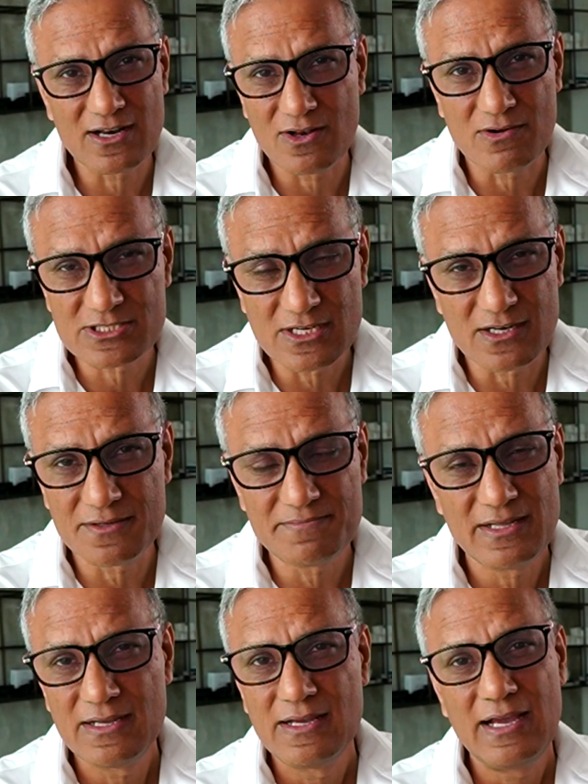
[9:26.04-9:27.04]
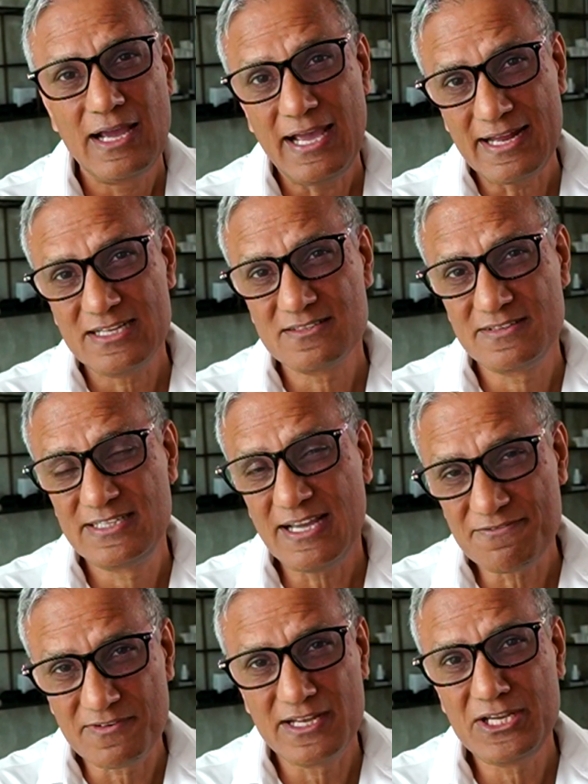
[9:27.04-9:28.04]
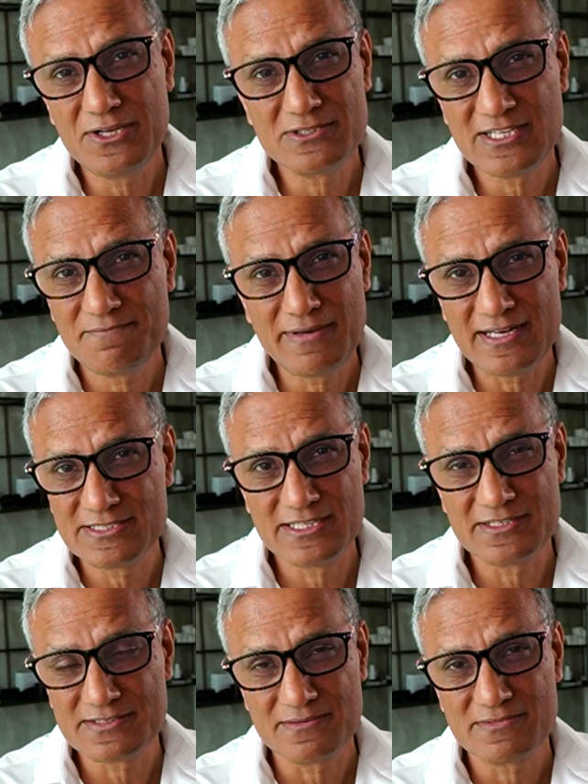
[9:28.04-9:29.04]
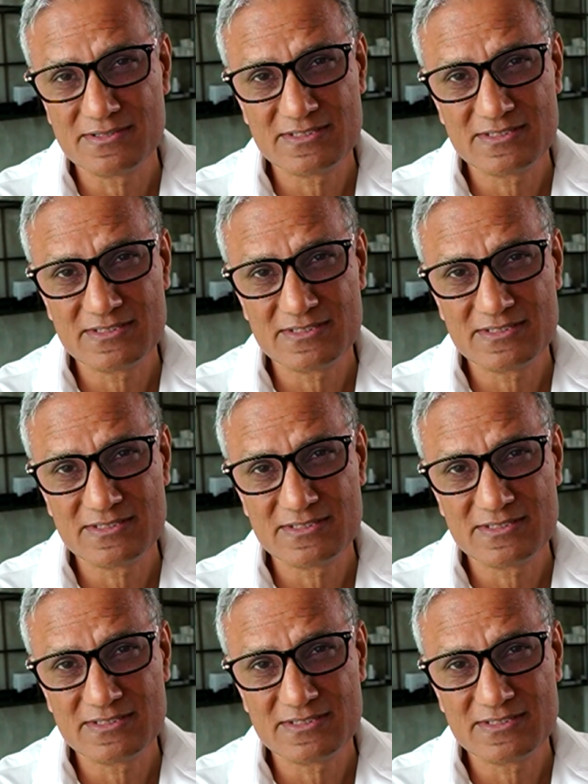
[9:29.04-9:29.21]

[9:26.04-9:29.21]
a long time and it's definitely used in embedded systems.